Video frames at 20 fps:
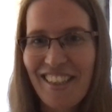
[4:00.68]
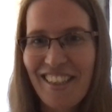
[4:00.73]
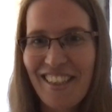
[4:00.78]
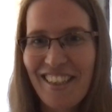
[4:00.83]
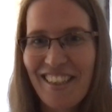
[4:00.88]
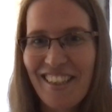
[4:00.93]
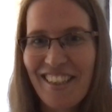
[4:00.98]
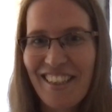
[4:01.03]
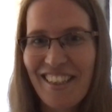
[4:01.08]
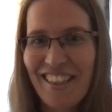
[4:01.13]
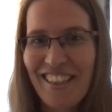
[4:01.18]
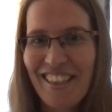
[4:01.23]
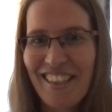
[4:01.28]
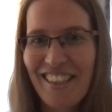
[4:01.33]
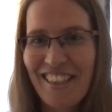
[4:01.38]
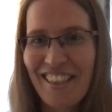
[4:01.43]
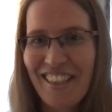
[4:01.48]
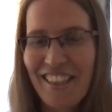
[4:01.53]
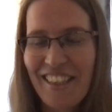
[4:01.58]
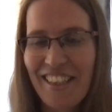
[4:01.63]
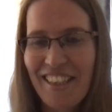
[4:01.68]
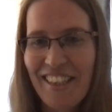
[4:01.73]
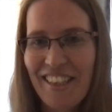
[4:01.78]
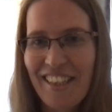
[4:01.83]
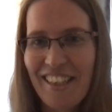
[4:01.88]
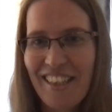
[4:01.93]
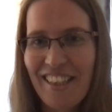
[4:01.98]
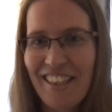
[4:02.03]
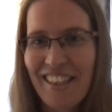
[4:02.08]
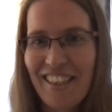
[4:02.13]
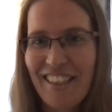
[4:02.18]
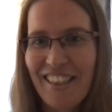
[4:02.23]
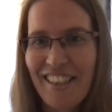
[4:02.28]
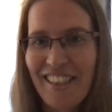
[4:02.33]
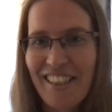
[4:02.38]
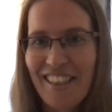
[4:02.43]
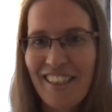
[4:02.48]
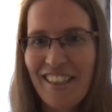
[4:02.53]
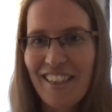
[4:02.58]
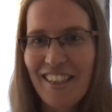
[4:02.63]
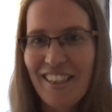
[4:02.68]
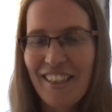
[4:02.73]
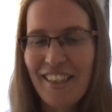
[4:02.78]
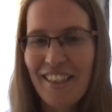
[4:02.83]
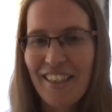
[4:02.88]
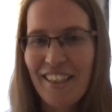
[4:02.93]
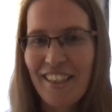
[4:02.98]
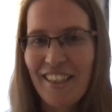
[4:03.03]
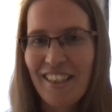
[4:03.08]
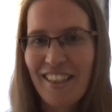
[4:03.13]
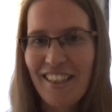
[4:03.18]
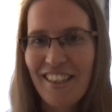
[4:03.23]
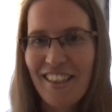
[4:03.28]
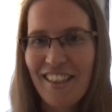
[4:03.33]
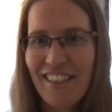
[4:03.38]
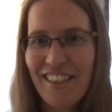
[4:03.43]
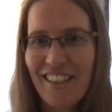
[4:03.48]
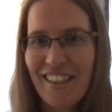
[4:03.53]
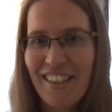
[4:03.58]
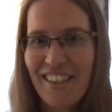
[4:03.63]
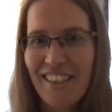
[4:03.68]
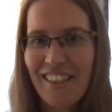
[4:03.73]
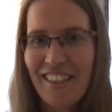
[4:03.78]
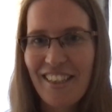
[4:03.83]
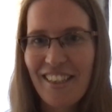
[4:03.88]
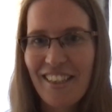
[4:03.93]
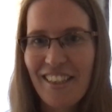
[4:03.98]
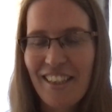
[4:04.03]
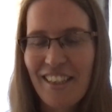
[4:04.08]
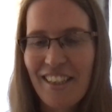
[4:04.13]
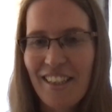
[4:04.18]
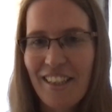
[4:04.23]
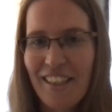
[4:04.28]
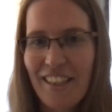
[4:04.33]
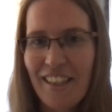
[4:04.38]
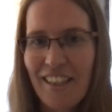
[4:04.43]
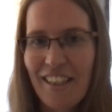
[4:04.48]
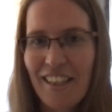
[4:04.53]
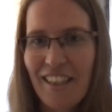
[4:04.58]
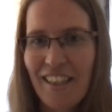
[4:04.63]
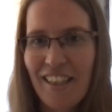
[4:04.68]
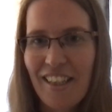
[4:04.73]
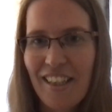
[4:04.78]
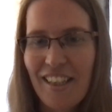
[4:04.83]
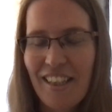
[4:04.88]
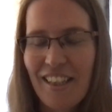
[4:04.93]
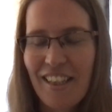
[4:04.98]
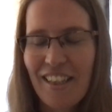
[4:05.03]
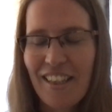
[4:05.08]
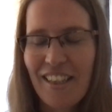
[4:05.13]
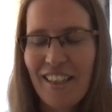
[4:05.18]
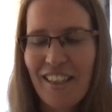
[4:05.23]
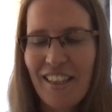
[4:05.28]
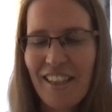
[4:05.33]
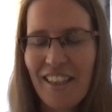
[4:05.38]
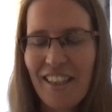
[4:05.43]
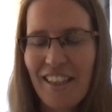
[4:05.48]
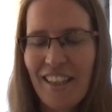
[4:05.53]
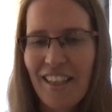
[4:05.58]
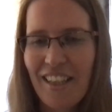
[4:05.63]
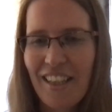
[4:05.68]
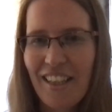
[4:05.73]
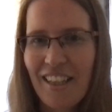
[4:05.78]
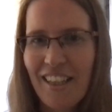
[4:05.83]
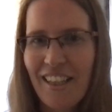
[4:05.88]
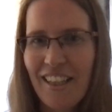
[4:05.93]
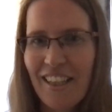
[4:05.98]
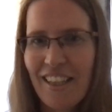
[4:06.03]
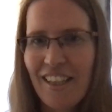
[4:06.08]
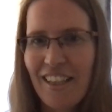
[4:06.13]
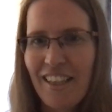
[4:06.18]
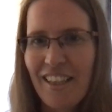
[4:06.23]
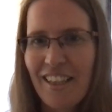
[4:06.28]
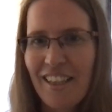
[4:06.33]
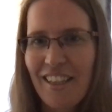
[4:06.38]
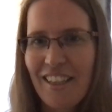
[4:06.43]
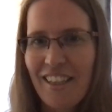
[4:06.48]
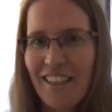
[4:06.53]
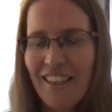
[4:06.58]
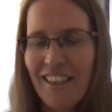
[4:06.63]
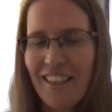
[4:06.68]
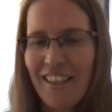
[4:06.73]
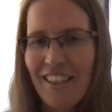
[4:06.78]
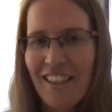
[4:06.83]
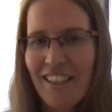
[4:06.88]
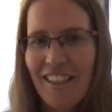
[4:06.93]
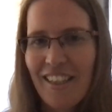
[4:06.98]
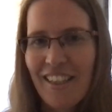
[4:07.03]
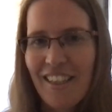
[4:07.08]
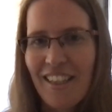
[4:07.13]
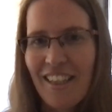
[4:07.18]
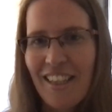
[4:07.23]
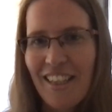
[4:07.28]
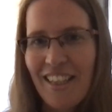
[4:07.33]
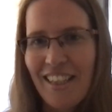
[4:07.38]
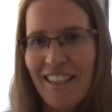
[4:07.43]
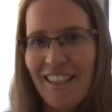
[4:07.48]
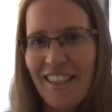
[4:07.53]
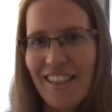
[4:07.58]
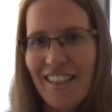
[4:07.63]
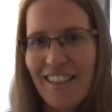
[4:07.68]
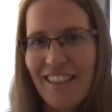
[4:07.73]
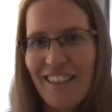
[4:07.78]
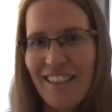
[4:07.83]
This person isn't speaking.